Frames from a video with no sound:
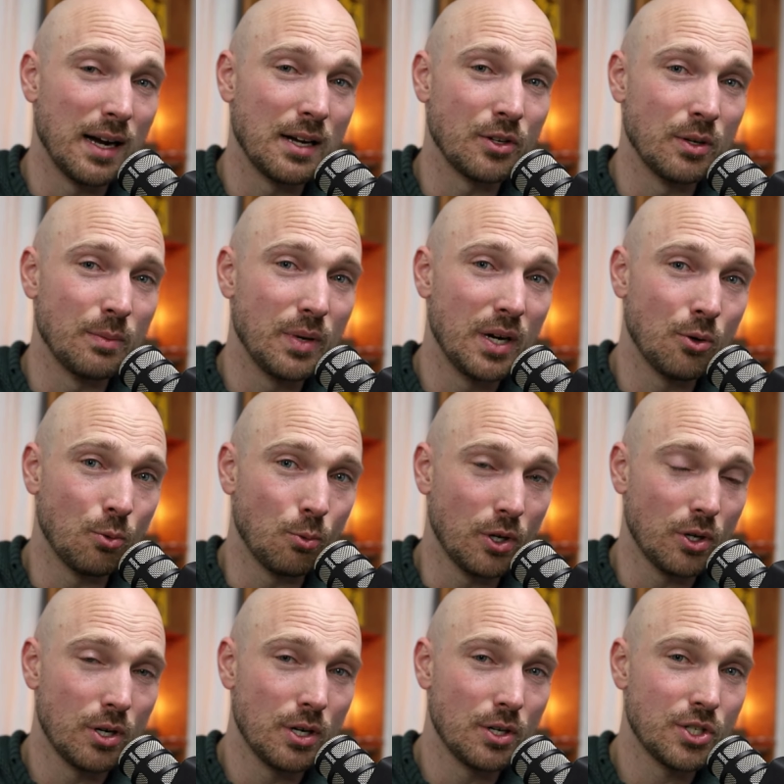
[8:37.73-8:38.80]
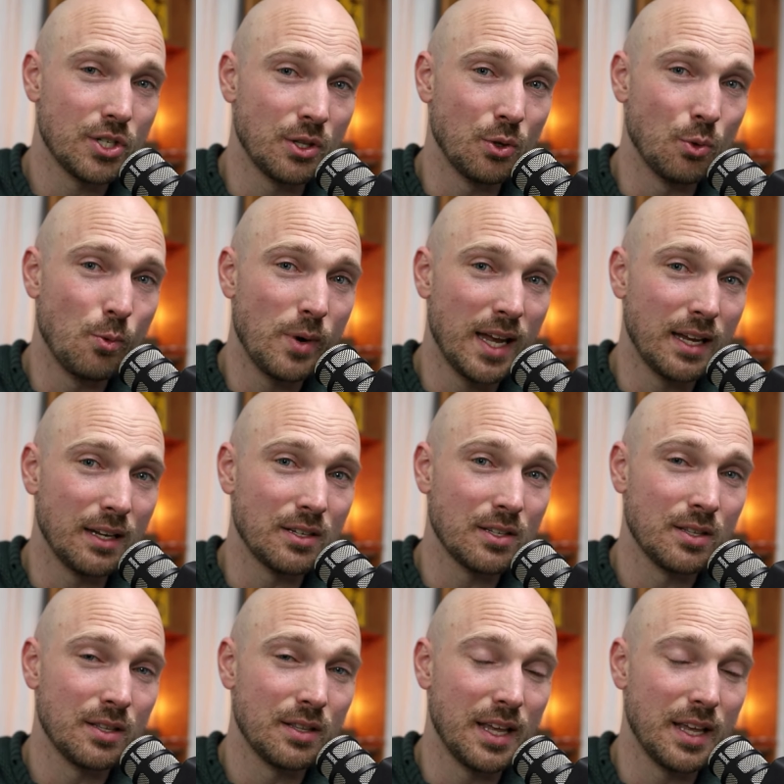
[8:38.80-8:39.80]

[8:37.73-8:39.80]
out on a boat and we're cursing the wind.